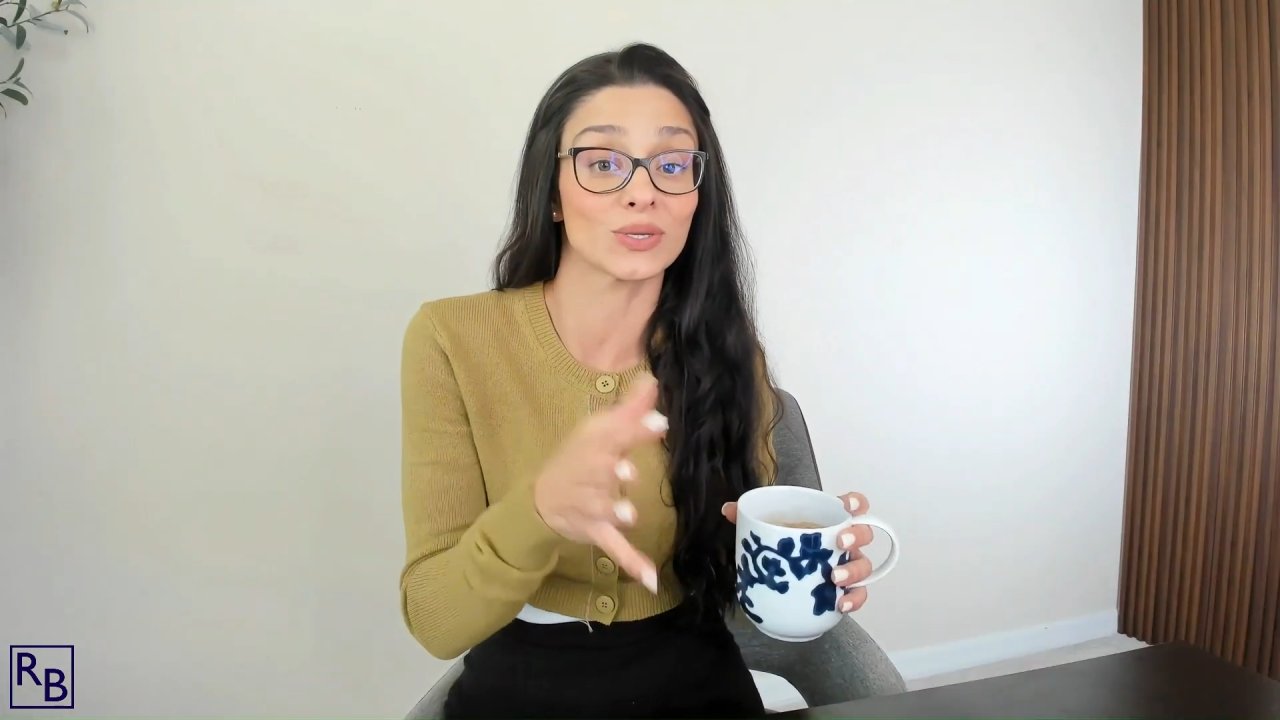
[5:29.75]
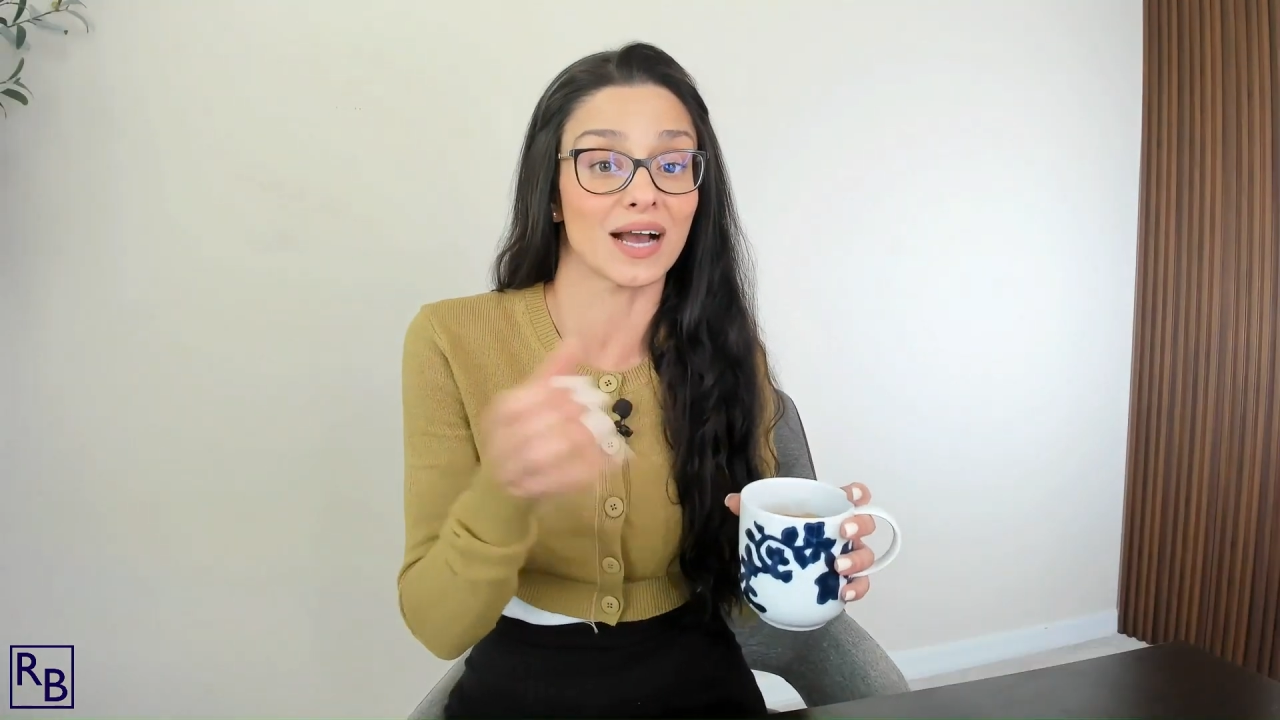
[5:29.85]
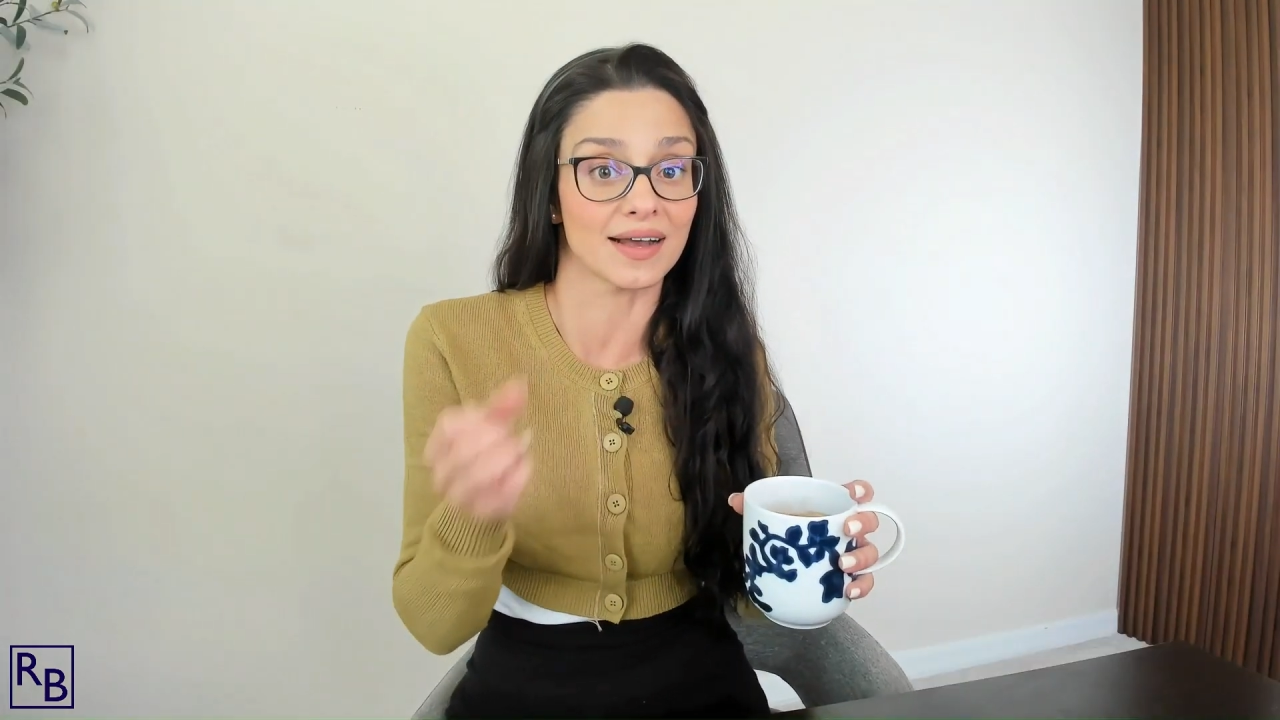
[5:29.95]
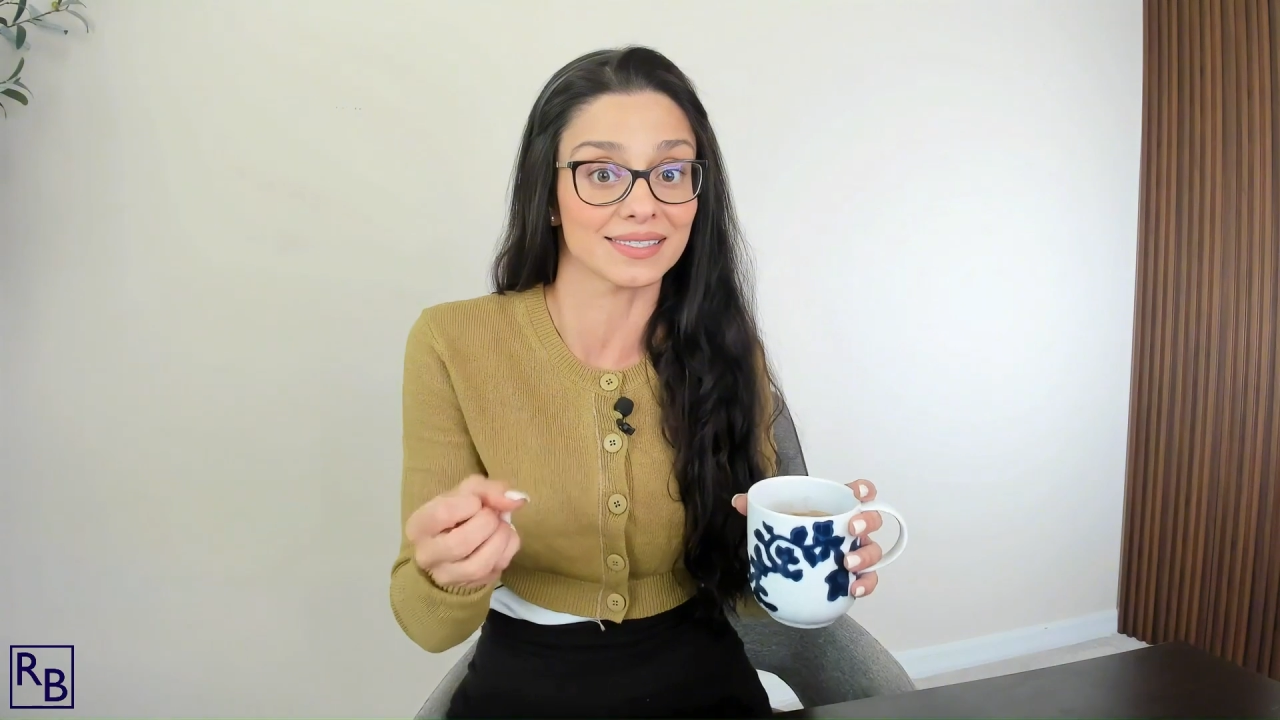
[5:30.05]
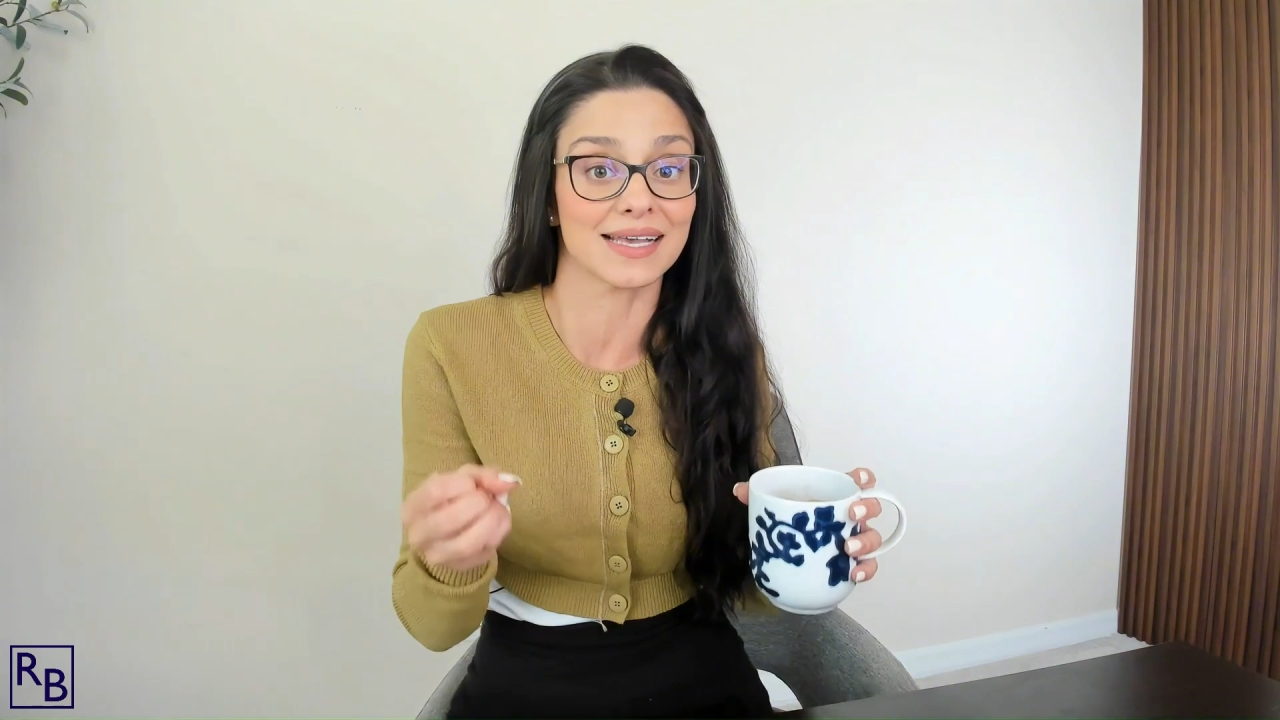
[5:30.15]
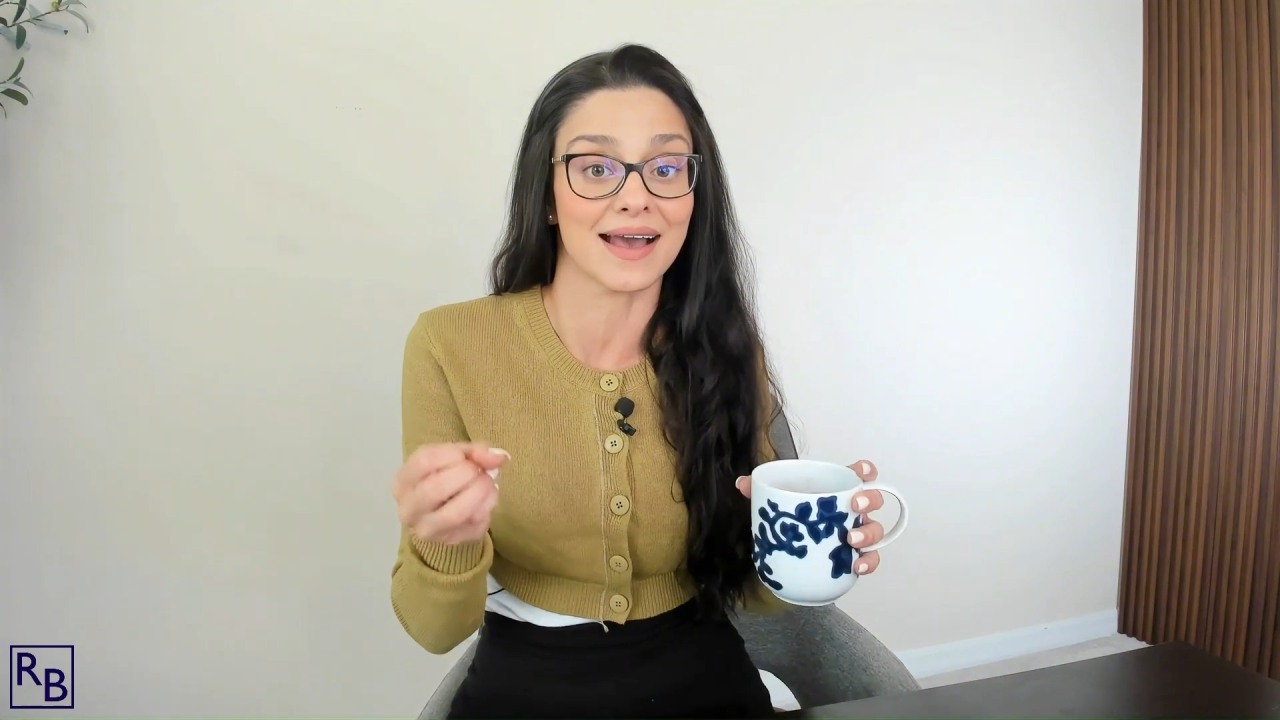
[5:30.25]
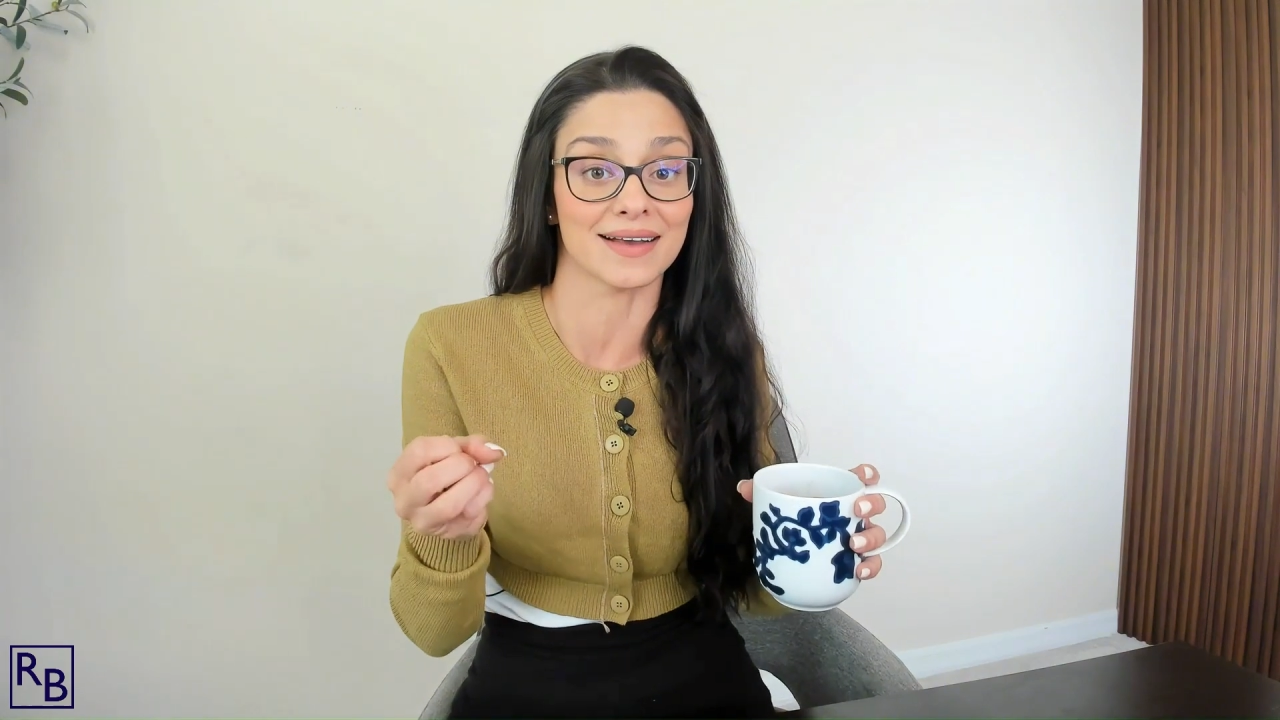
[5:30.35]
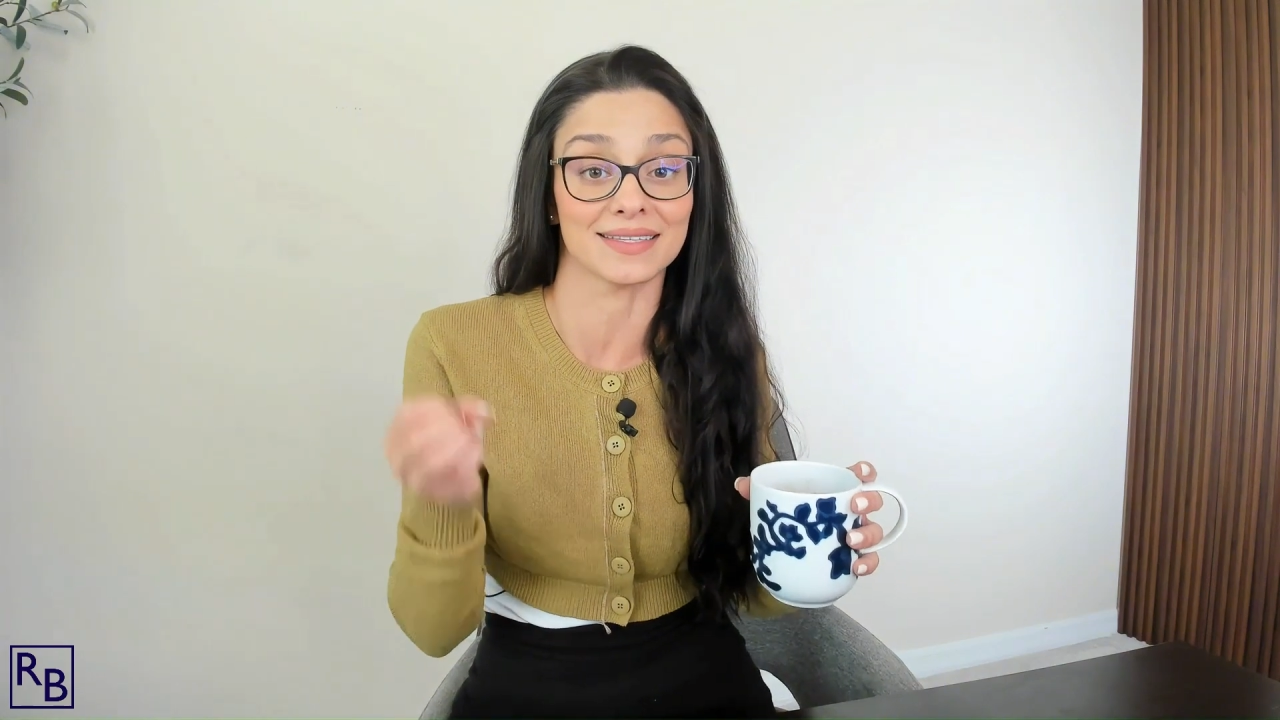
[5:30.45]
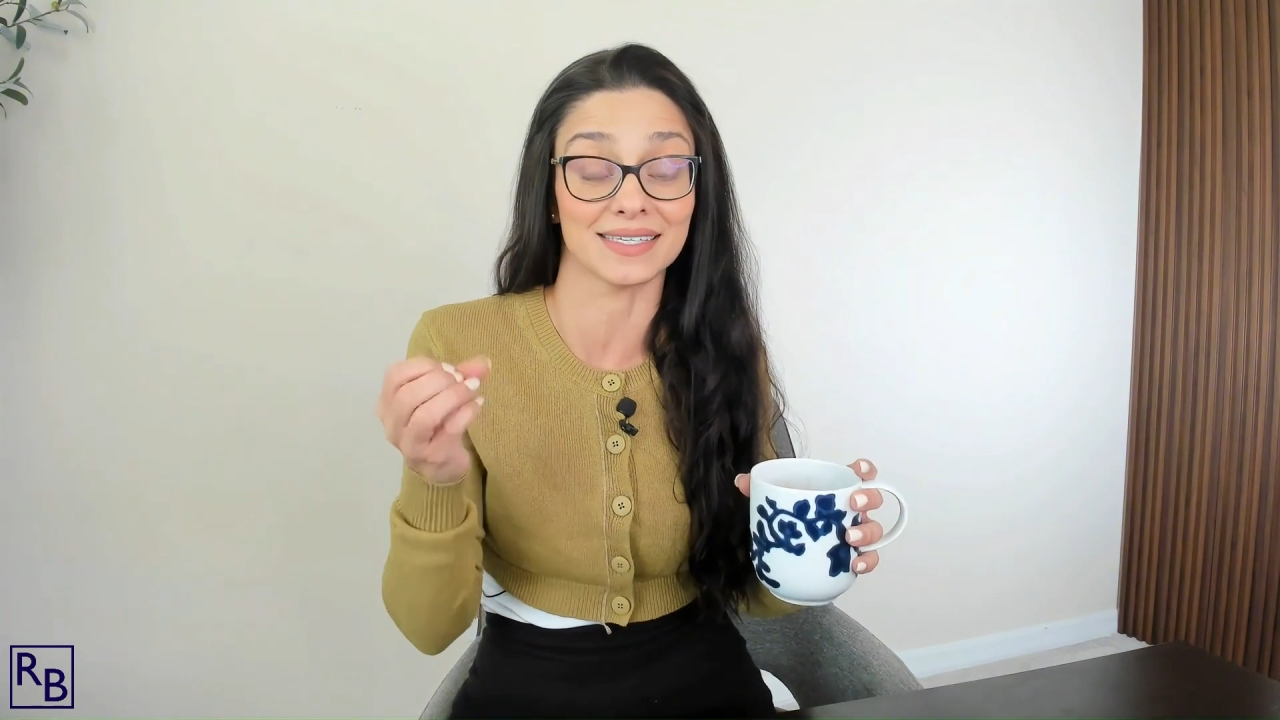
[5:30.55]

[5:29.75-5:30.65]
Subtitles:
contact